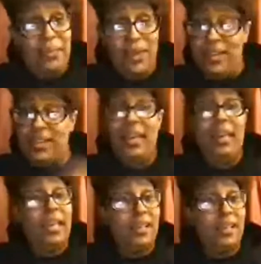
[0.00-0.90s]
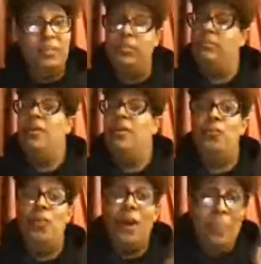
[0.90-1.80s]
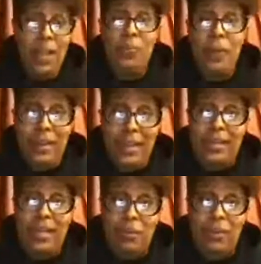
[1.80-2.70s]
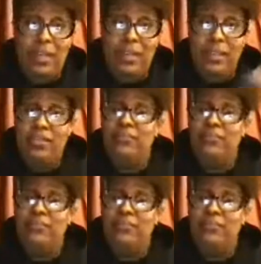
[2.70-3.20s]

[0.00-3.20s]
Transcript: but hey, what better way to end our week